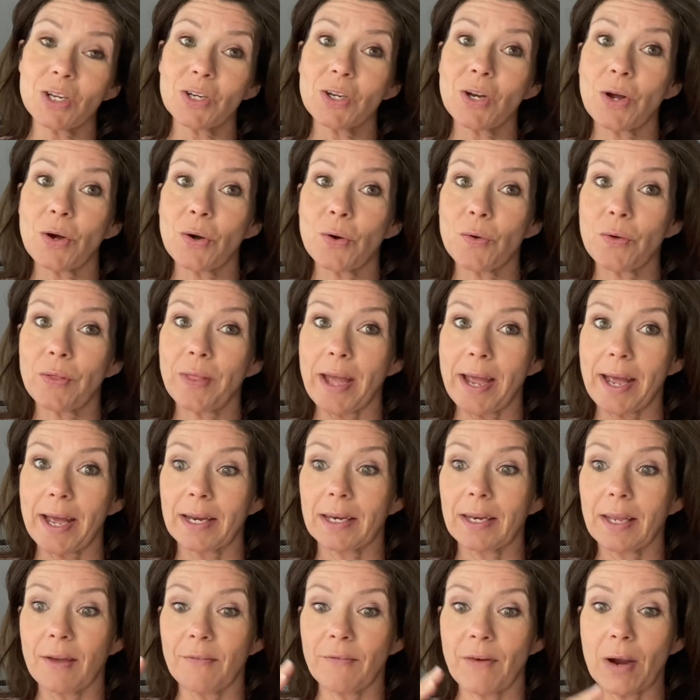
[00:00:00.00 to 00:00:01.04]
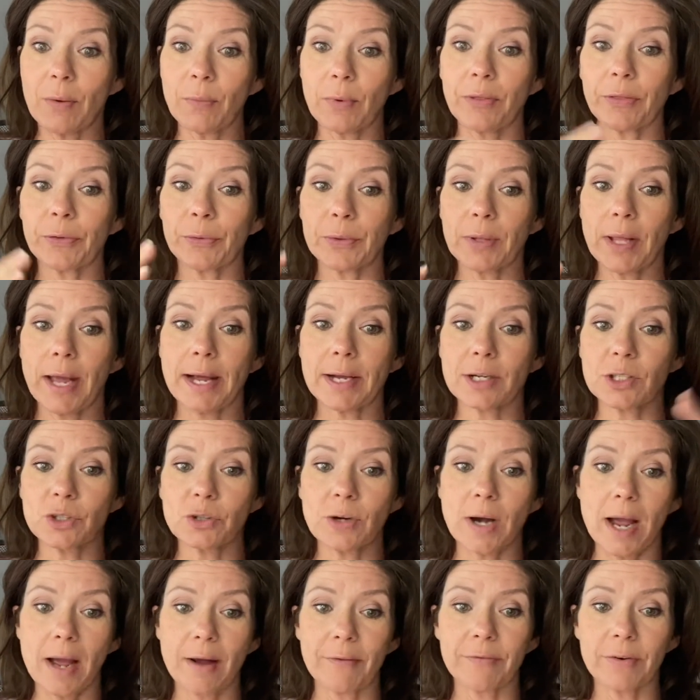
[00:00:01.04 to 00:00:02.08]
know that if I went through the
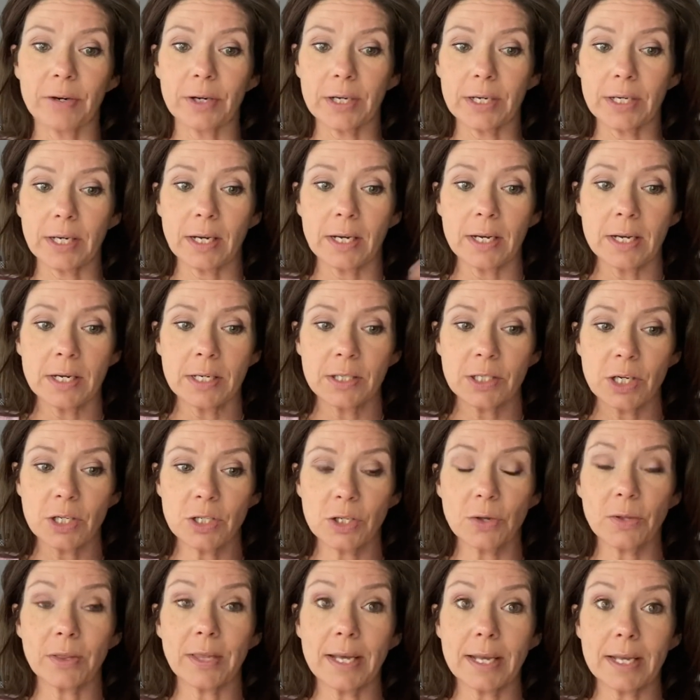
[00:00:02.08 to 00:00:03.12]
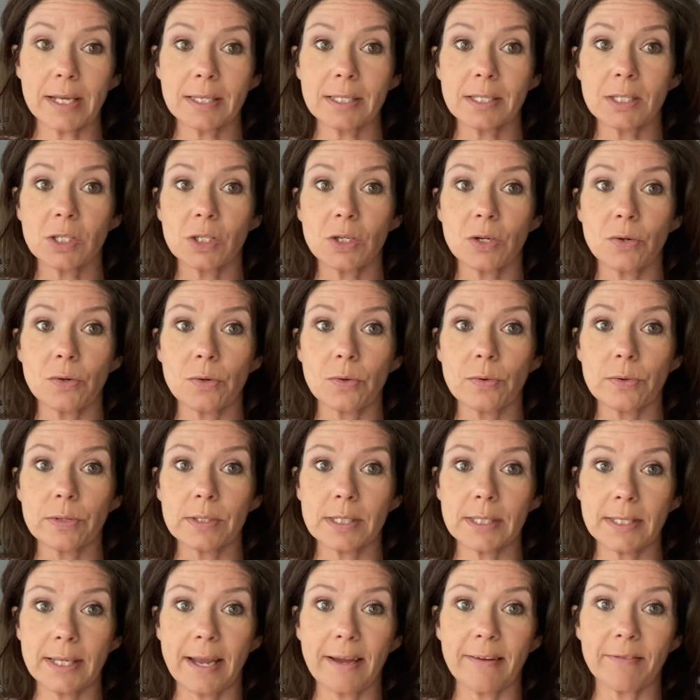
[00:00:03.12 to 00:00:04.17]
extra effort to do things to
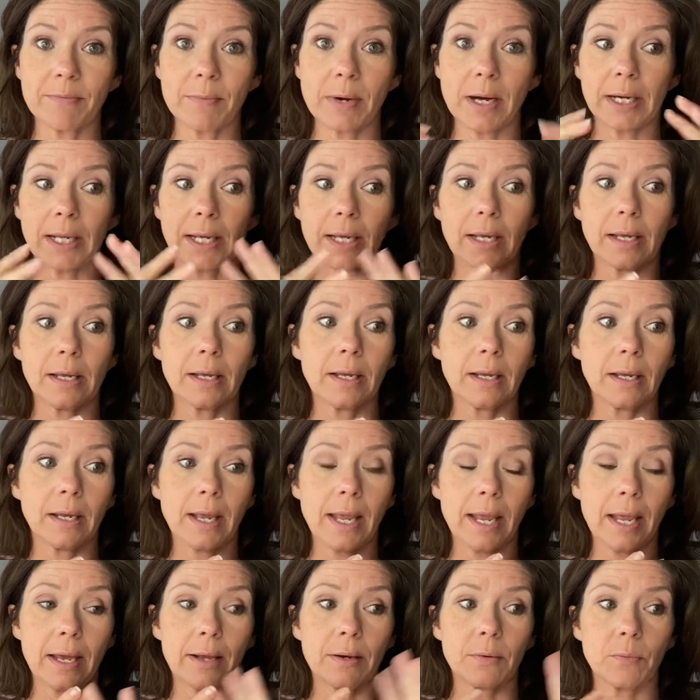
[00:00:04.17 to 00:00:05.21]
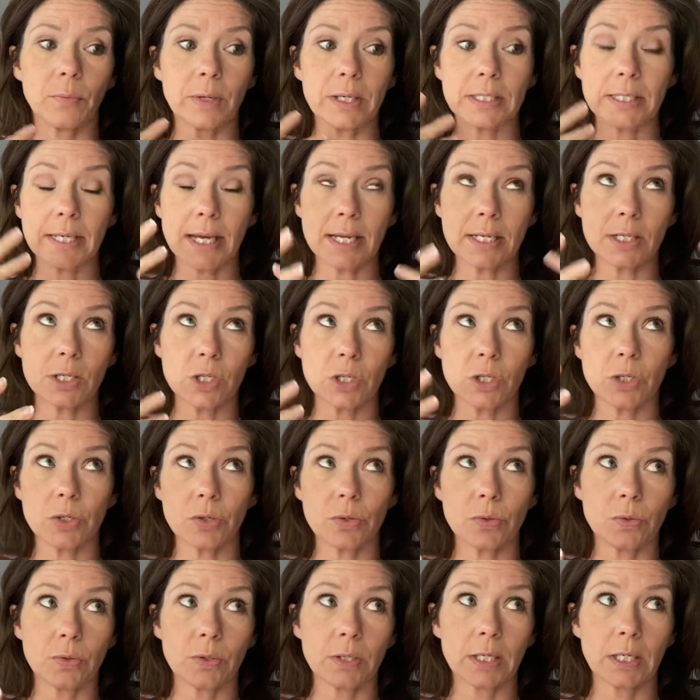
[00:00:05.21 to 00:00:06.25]
save money, and we tend
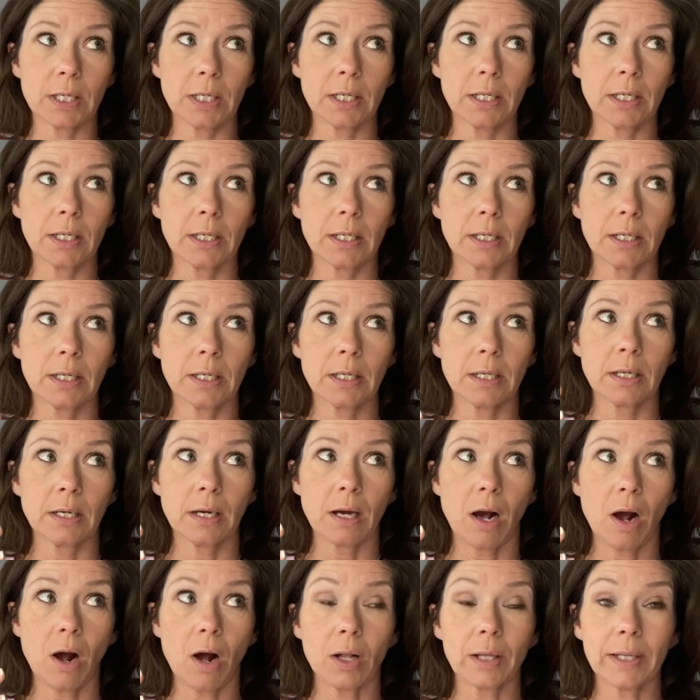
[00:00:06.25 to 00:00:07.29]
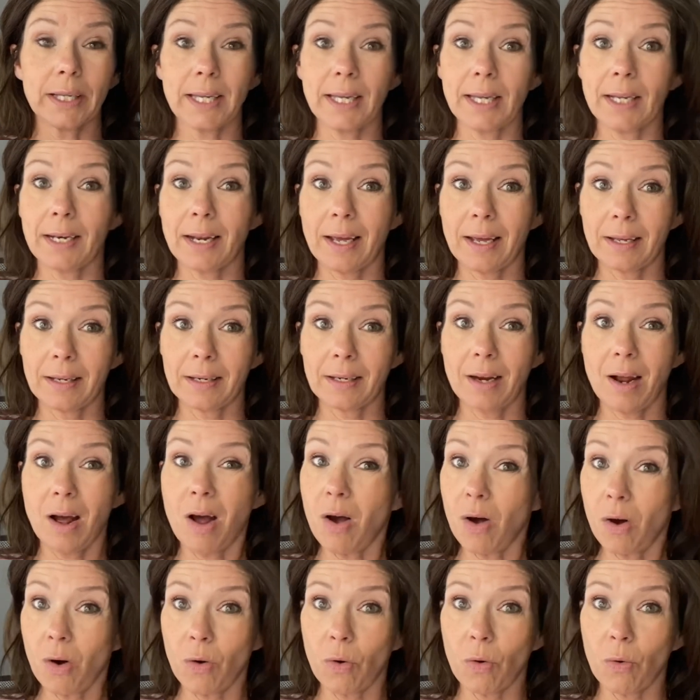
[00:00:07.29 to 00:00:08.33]
to all eat at
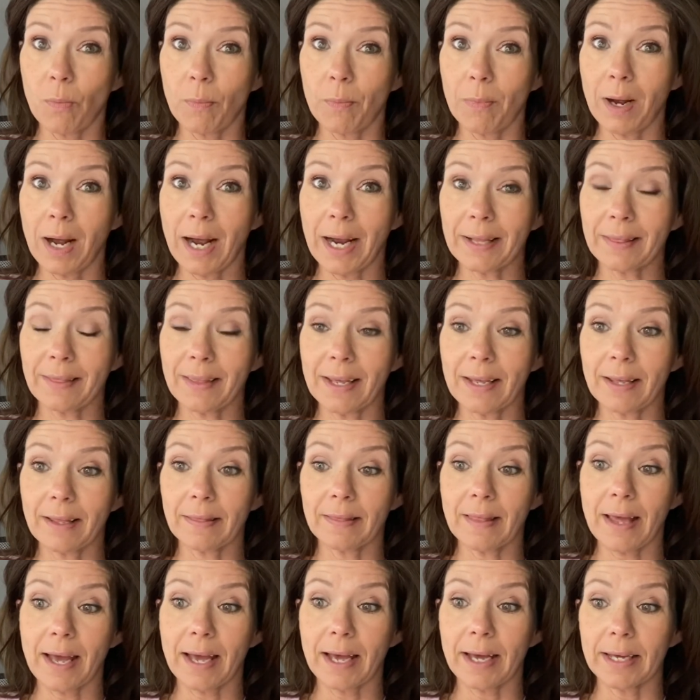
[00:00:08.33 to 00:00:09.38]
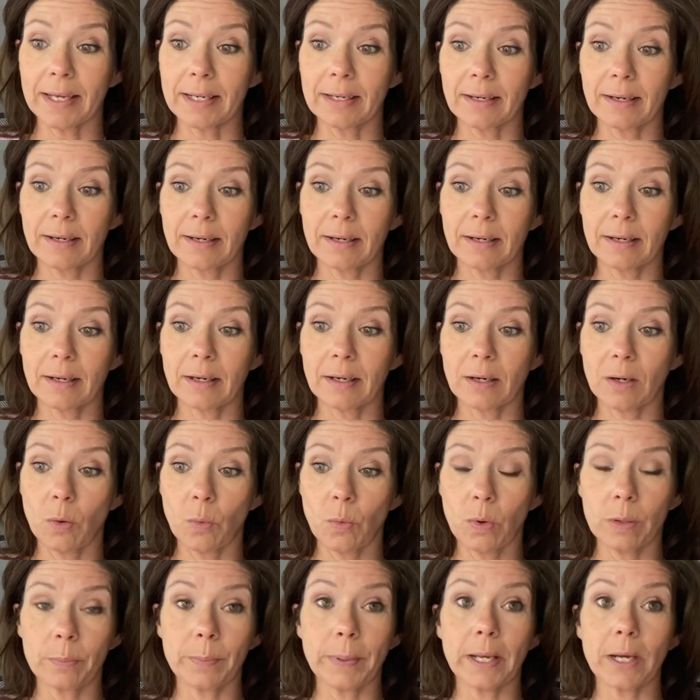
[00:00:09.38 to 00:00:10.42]
home, I think that
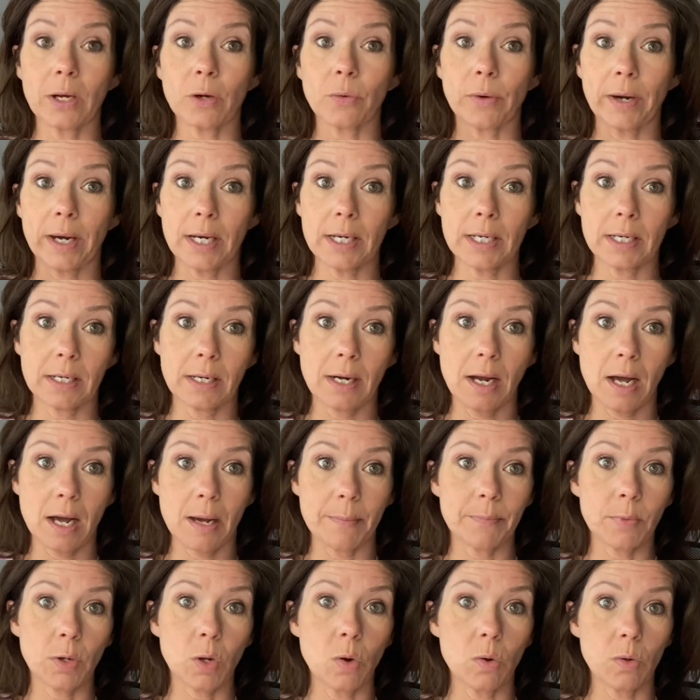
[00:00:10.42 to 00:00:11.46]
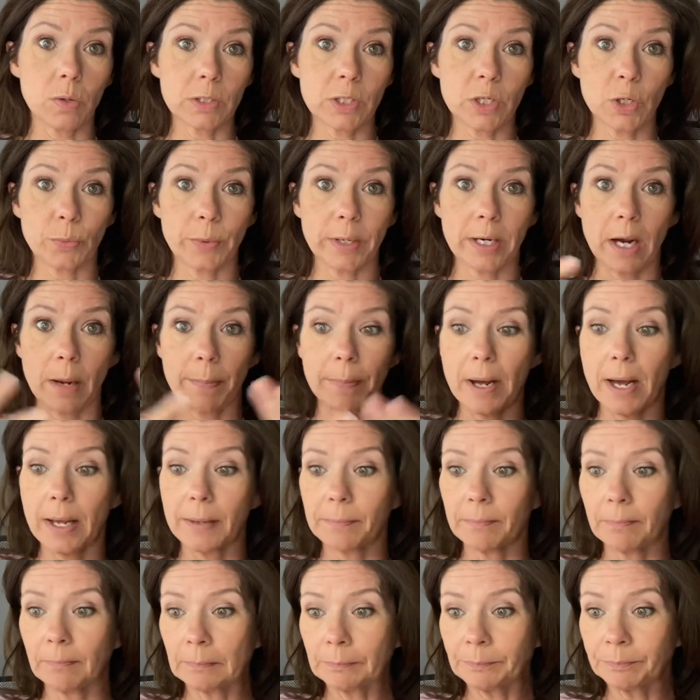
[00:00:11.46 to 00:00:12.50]
would be a great goal to re-up
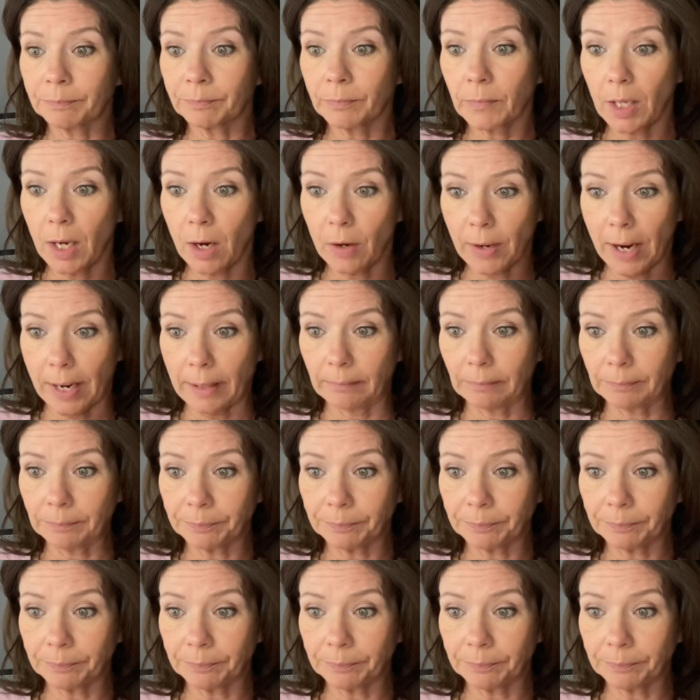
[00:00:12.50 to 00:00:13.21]
on. Okay.